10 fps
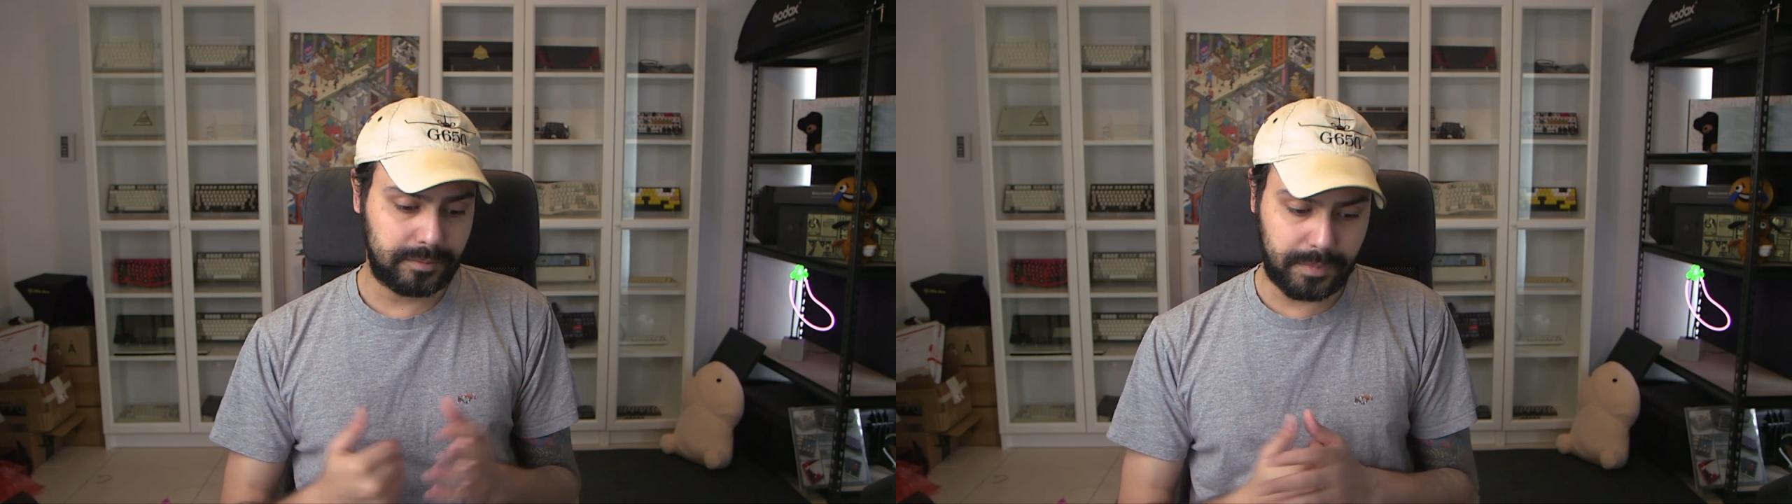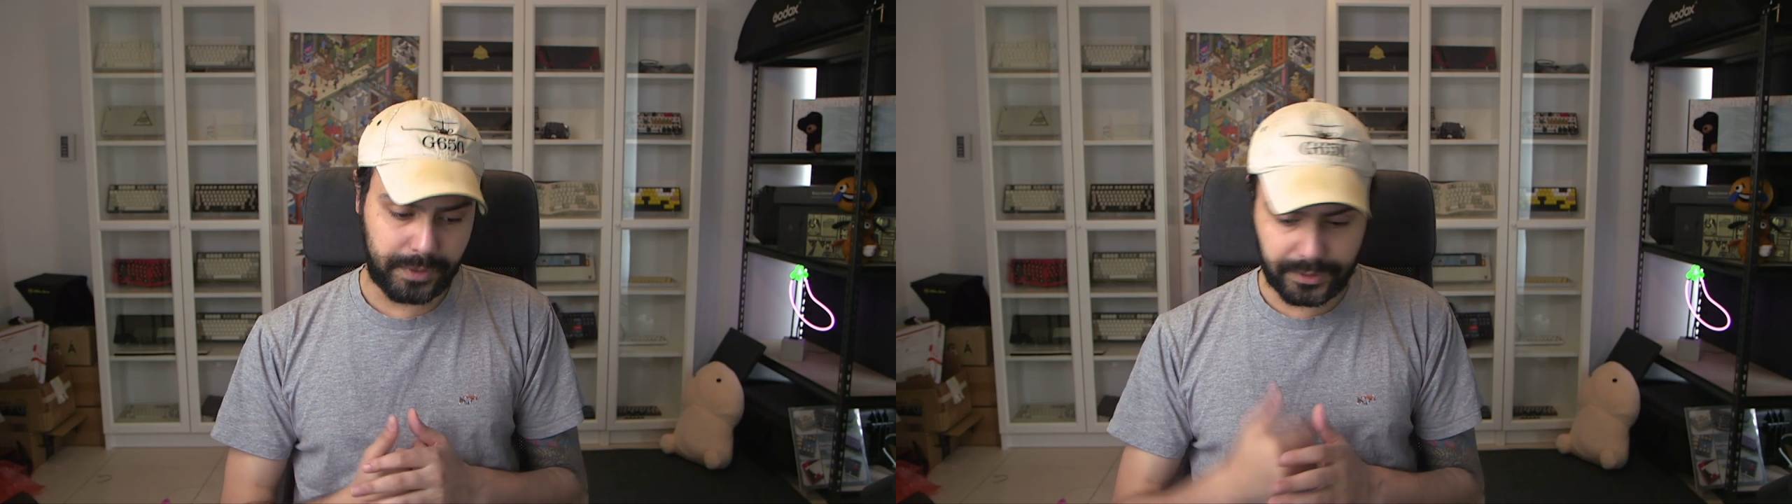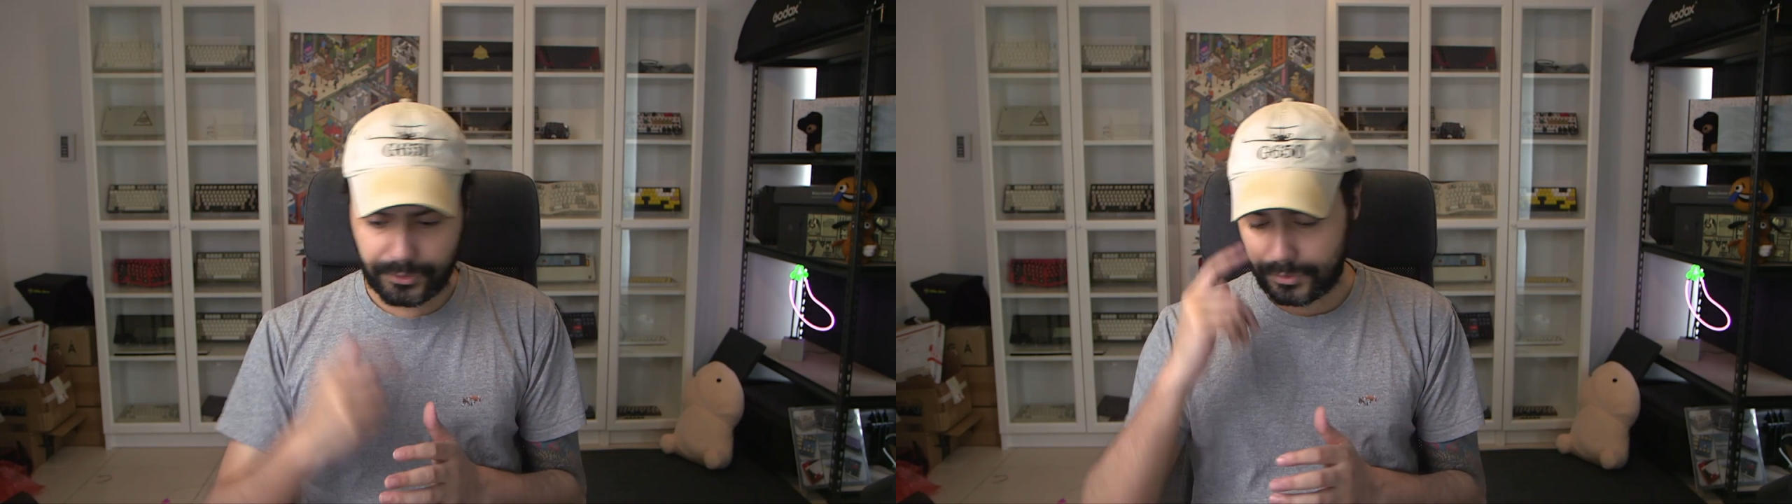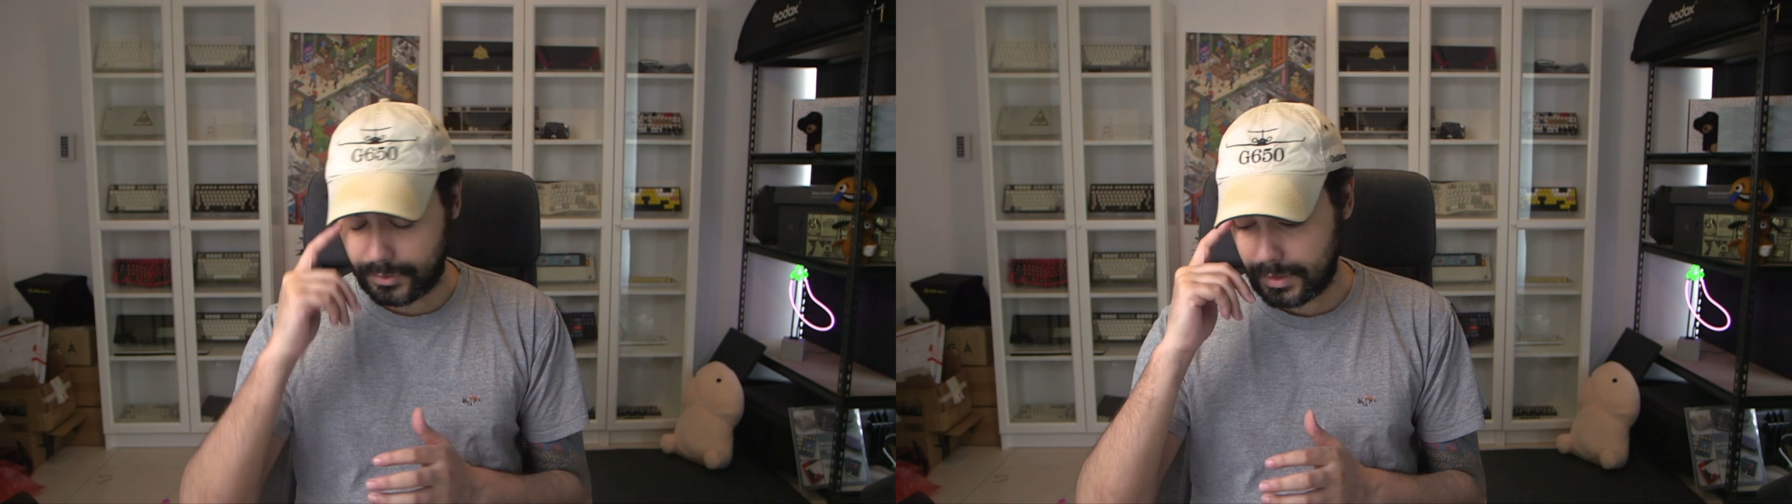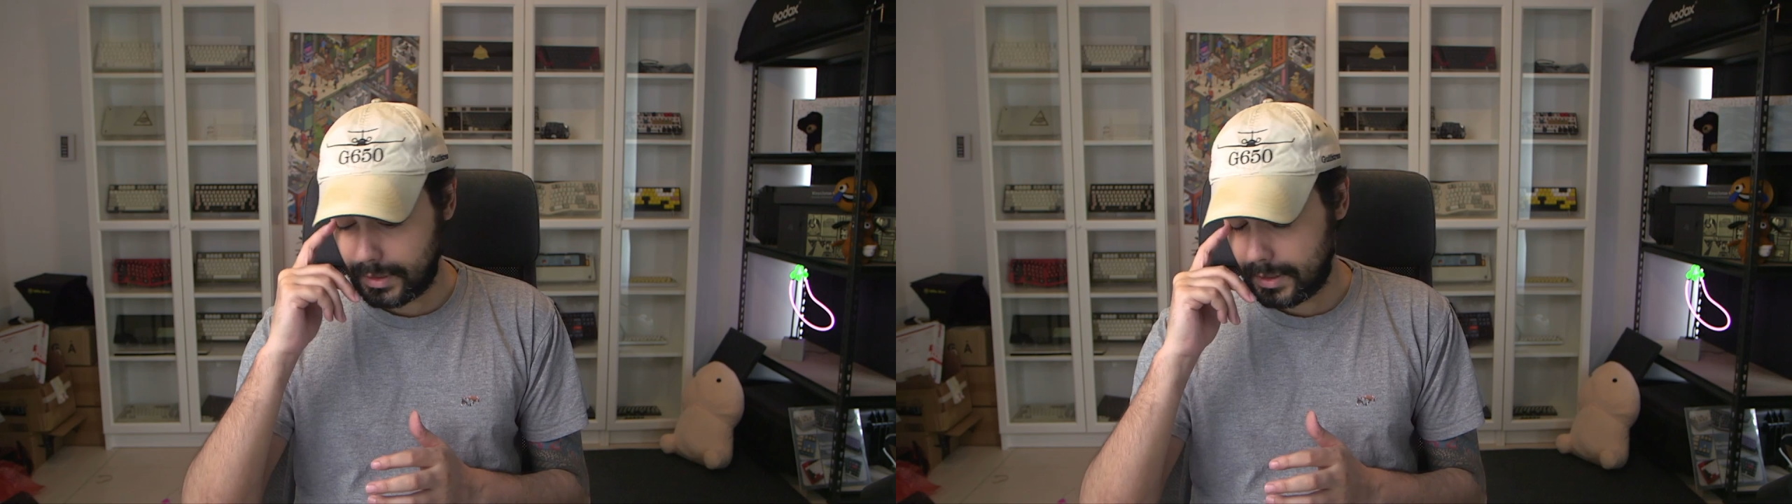
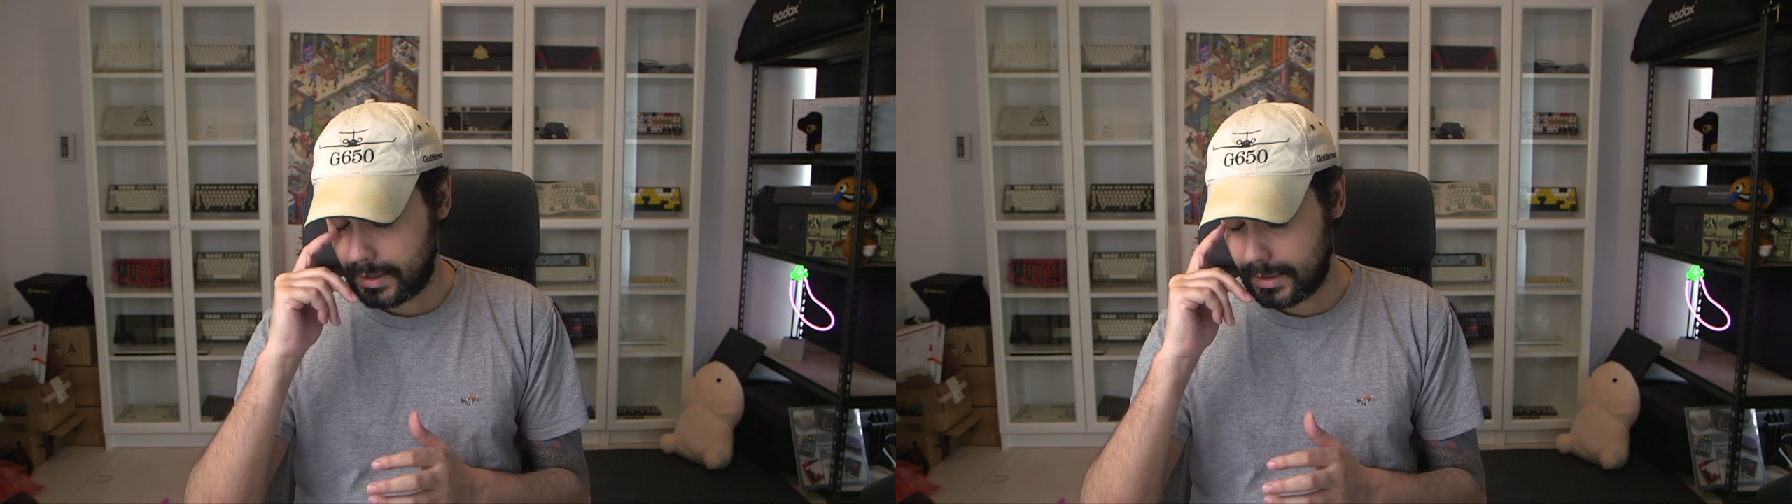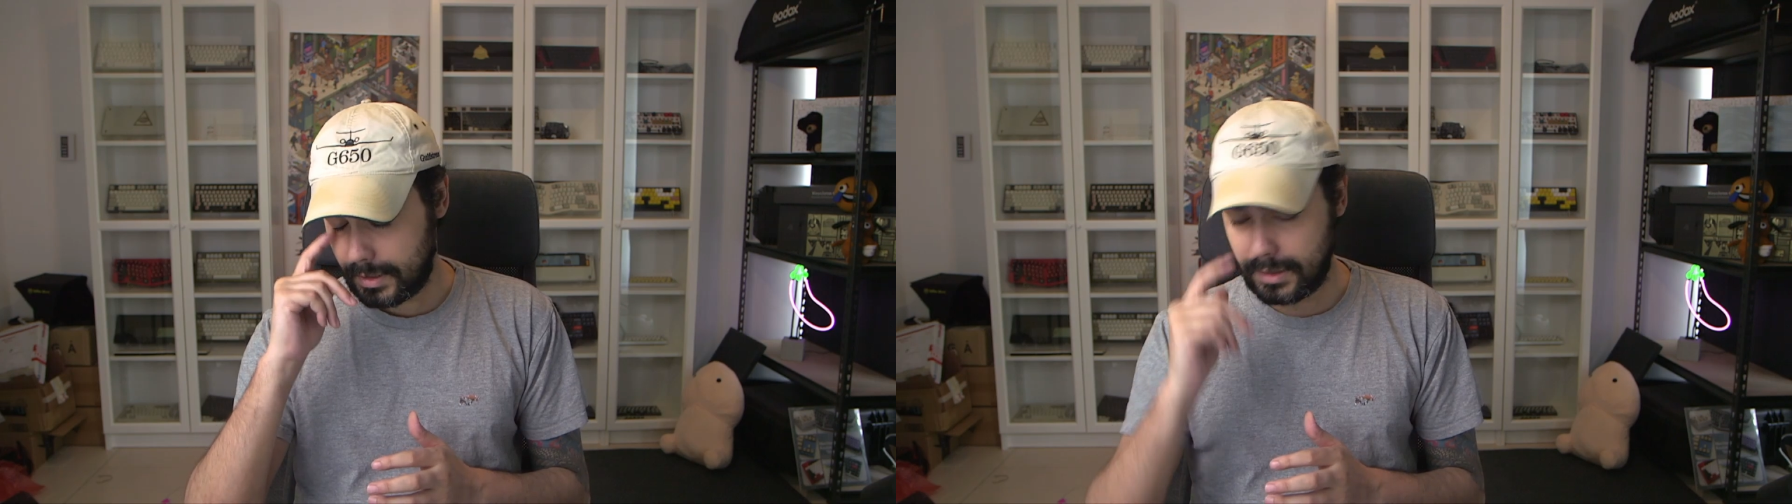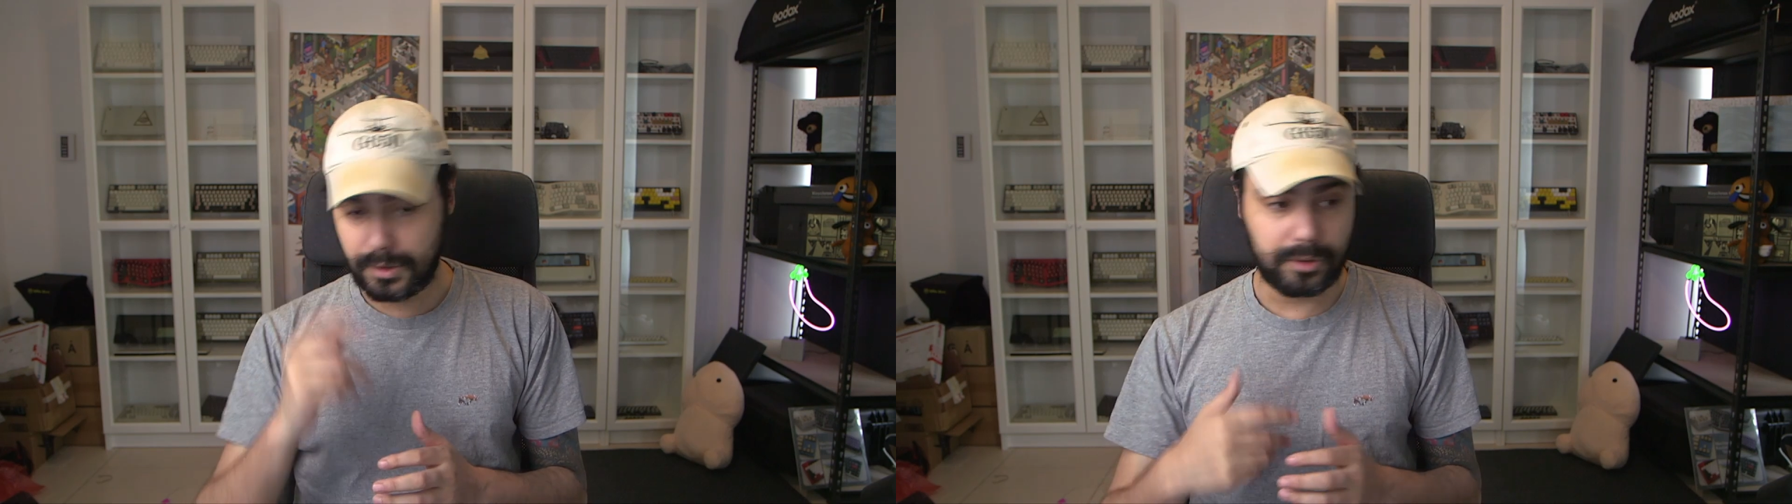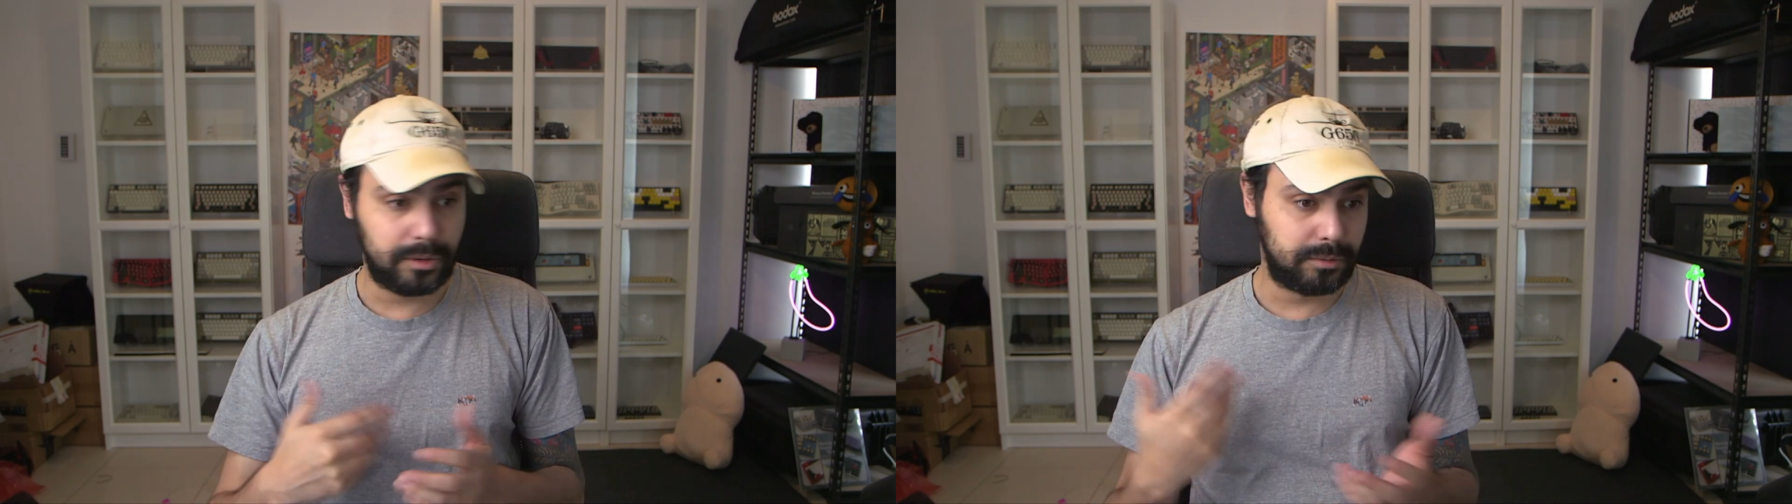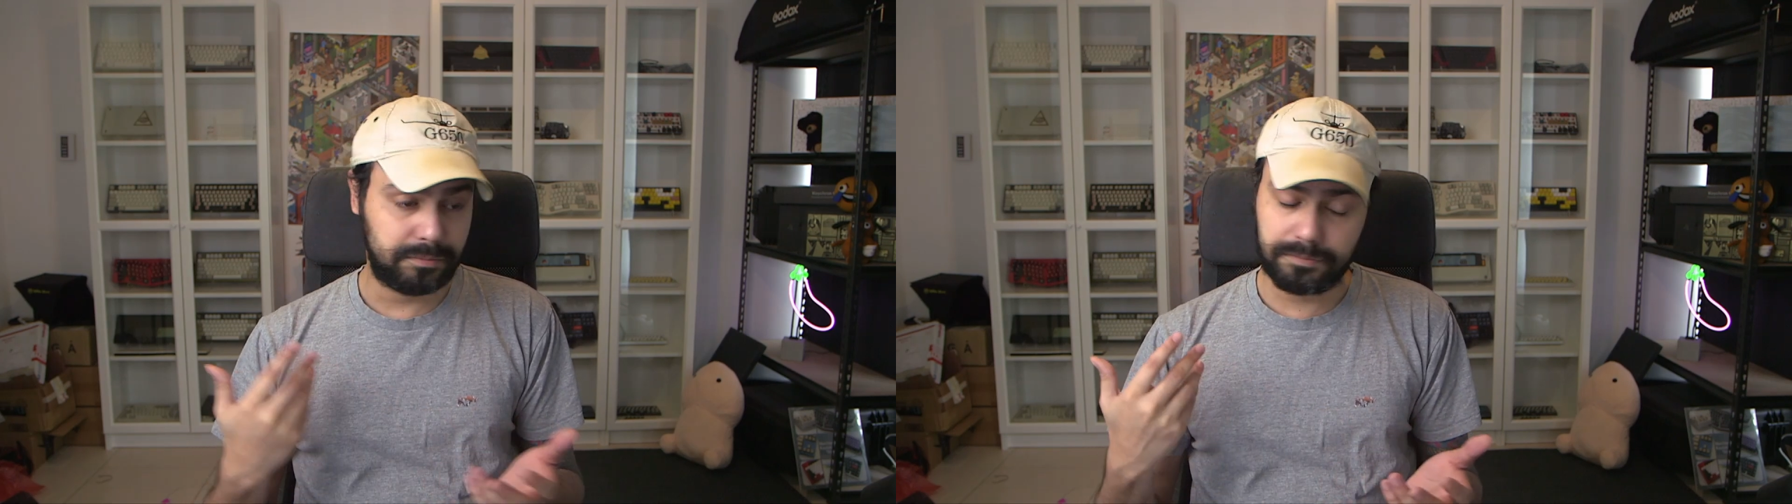This,
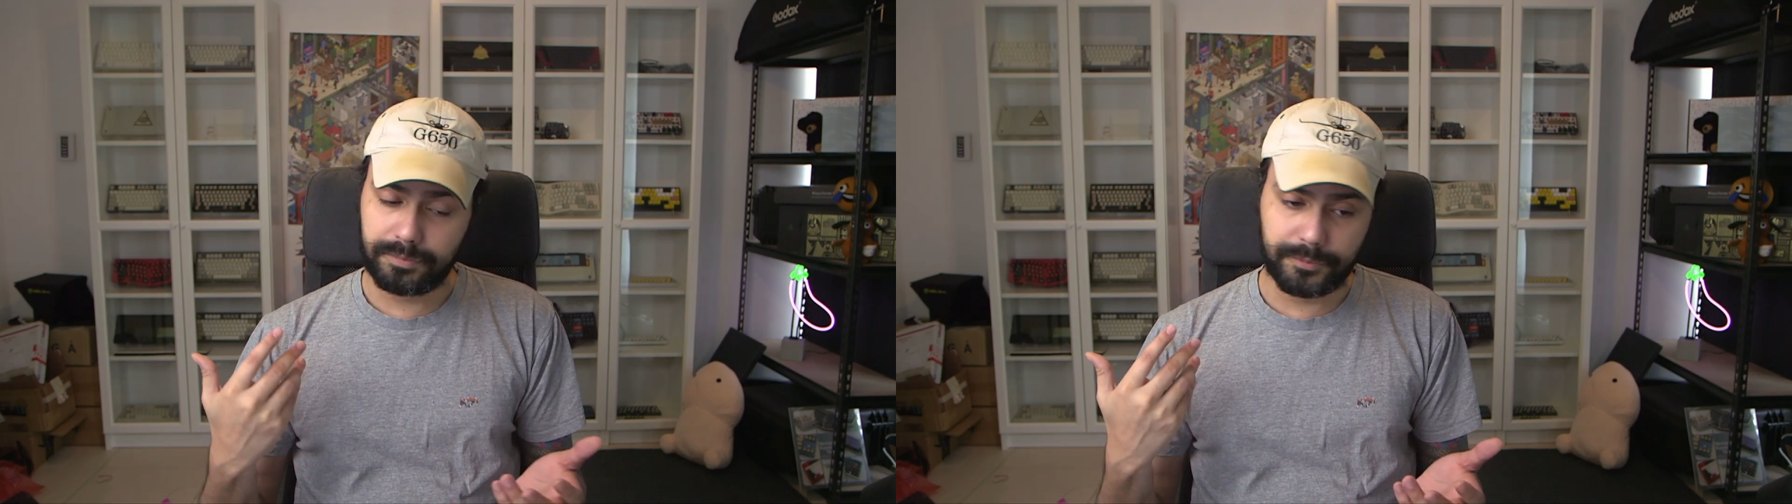you'll